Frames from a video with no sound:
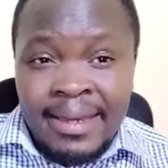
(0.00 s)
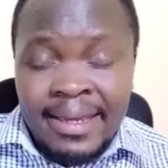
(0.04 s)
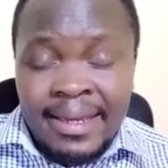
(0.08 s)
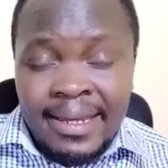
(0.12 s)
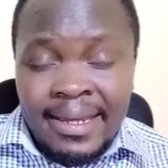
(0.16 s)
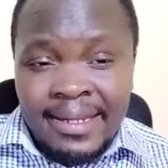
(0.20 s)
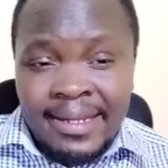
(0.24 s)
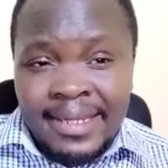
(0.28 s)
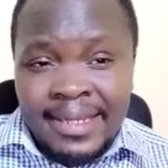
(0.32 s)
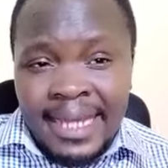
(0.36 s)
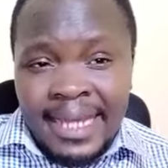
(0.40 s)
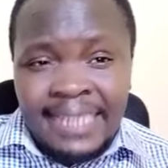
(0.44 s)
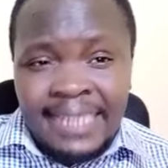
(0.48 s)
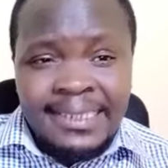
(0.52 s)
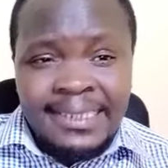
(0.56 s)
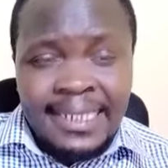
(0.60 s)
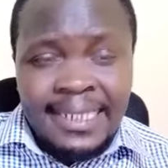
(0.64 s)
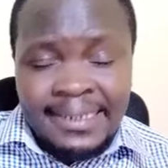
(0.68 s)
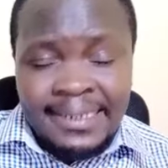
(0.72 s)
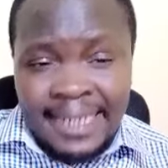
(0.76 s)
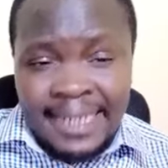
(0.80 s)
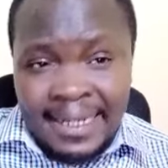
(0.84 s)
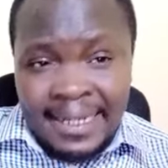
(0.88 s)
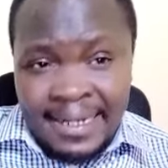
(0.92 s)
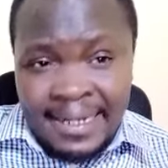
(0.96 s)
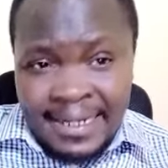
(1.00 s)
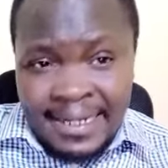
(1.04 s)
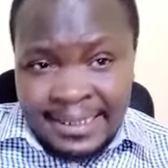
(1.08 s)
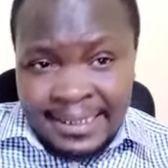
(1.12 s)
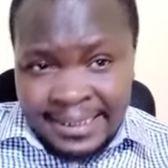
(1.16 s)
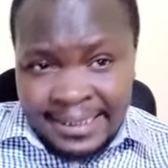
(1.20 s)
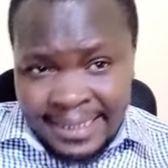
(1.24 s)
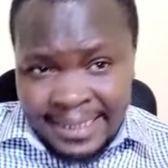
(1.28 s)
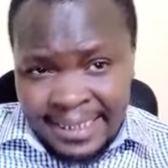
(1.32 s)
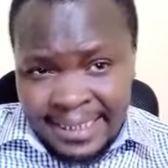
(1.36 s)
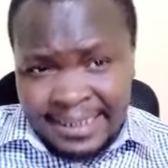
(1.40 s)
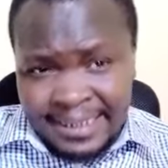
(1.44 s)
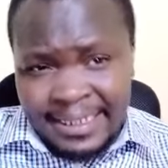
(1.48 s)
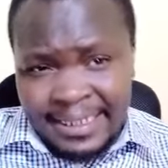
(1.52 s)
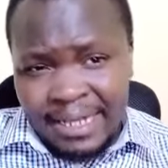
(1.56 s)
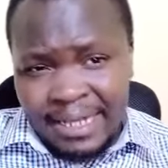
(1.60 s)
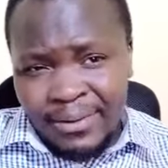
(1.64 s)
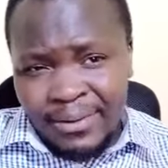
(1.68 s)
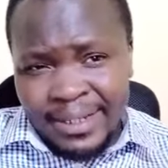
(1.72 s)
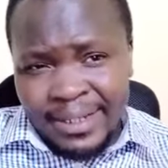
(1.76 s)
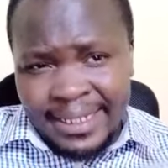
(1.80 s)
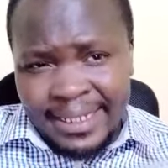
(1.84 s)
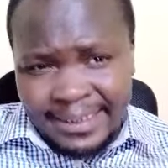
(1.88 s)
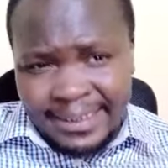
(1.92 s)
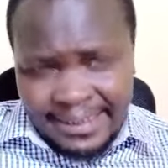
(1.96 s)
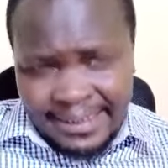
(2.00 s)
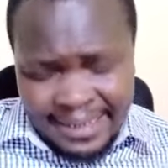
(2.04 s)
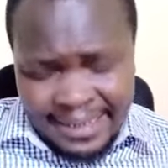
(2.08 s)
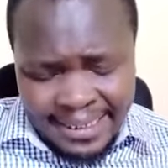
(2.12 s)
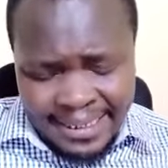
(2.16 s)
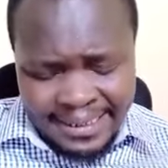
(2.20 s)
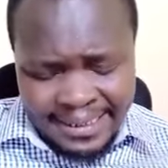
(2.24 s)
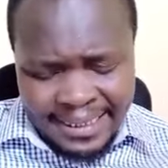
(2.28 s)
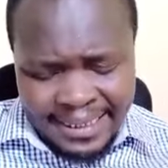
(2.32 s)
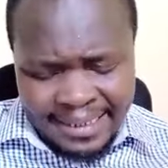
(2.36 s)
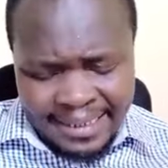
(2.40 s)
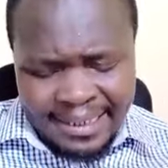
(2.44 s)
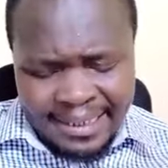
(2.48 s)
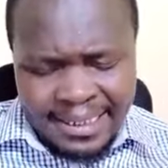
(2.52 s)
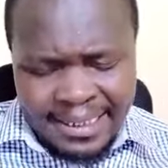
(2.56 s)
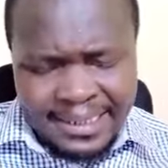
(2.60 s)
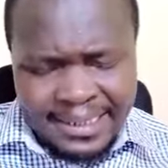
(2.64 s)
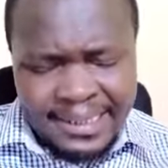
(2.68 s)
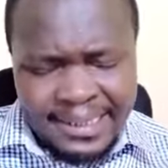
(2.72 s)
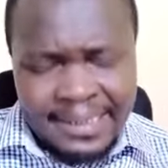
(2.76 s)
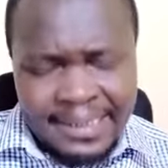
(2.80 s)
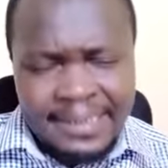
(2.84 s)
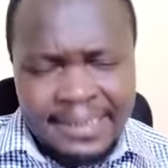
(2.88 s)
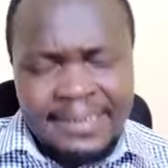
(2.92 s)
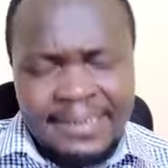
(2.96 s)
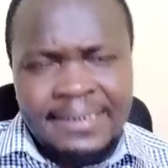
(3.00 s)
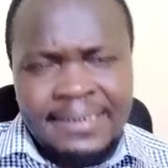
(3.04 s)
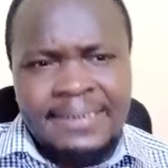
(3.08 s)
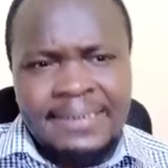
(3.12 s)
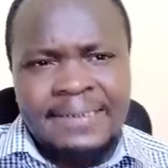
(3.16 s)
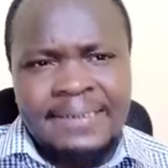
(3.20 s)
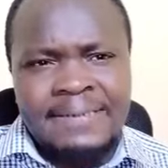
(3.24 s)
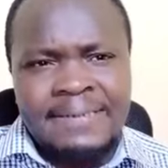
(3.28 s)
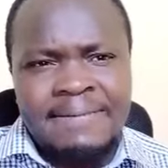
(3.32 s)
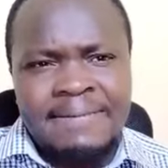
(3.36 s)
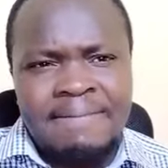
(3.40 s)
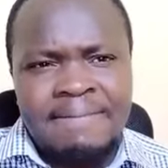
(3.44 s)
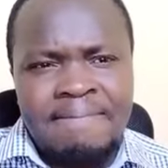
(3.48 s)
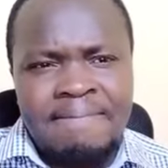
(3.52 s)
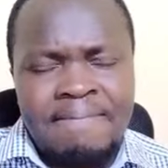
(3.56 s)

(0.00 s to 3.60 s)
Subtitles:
And just as I did state in our yesterday's analysis,